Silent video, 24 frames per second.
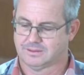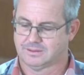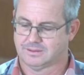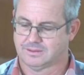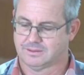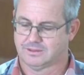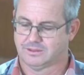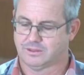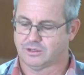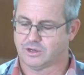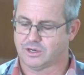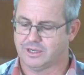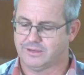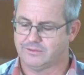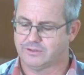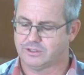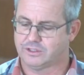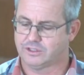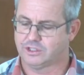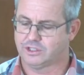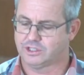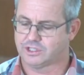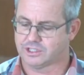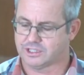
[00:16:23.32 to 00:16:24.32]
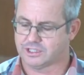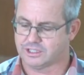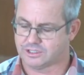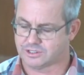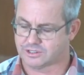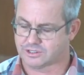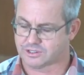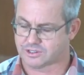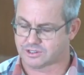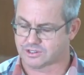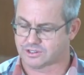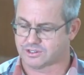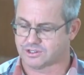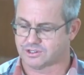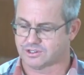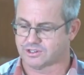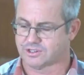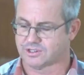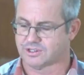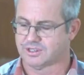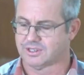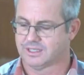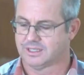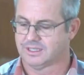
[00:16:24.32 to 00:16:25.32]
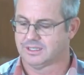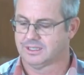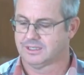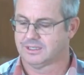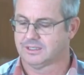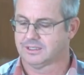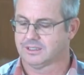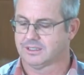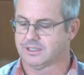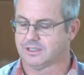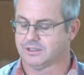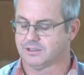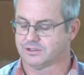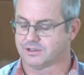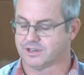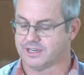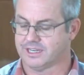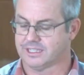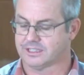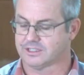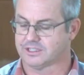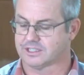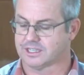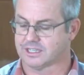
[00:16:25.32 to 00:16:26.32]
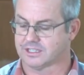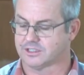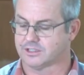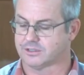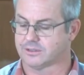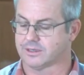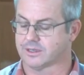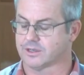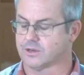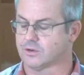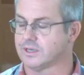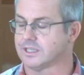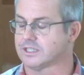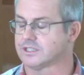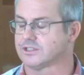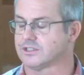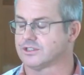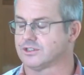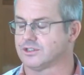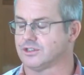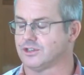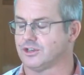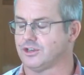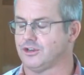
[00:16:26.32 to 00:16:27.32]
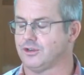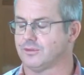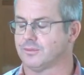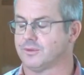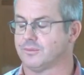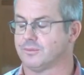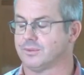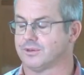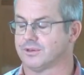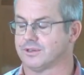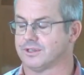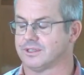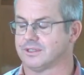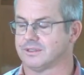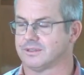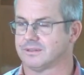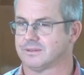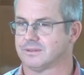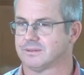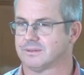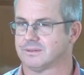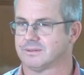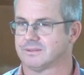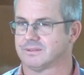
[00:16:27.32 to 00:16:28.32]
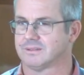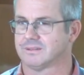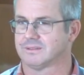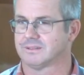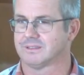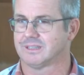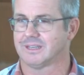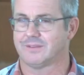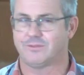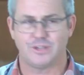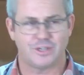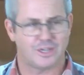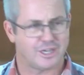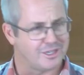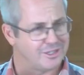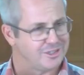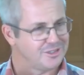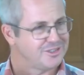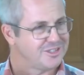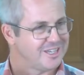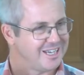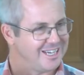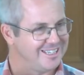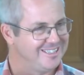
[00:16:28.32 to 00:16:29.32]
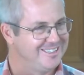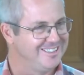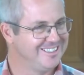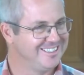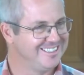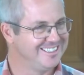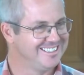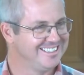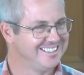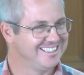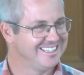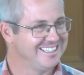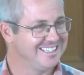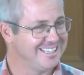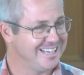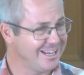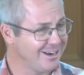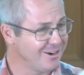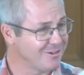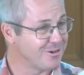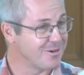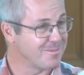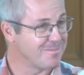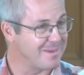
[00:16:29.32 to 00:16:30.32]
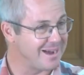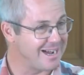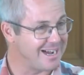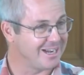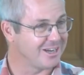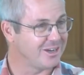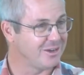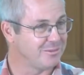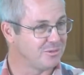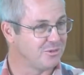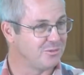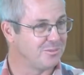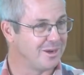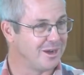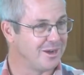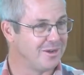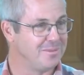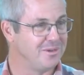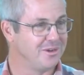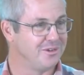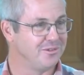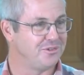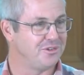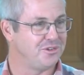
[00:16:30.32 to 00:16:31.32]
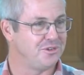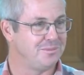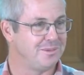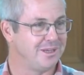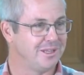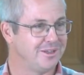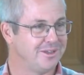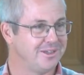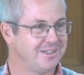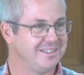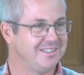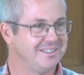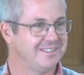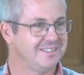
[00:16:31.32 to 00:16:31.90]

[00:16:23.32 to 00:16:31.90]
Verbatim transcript: Not even Jesus can grant such a request as a human being. Have you noticed that? Isn't that a remarkable moment of humility?